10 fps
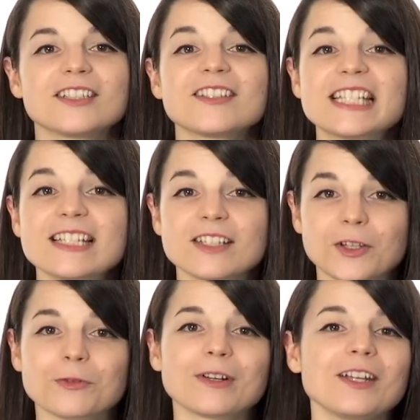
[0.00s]
This is a
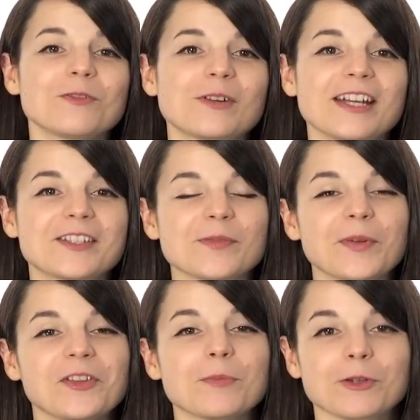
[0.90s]
great way to
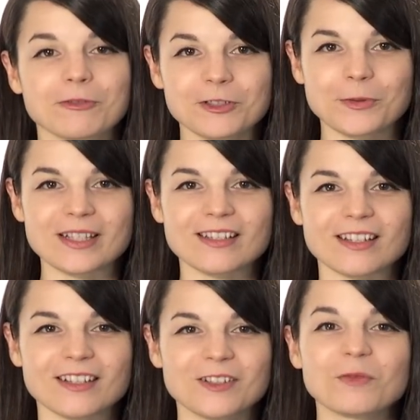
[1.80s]
build up your
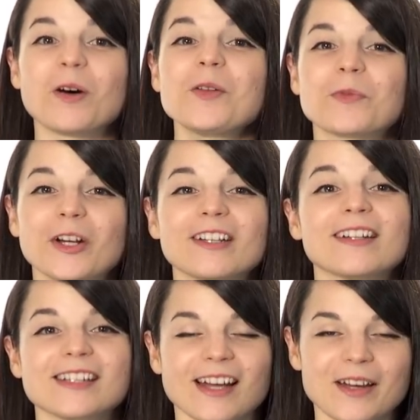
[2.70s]
fluency, one word
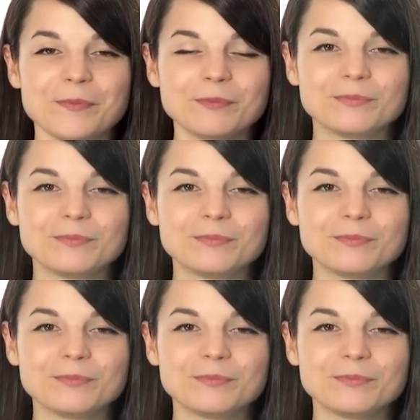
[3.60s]
at a time.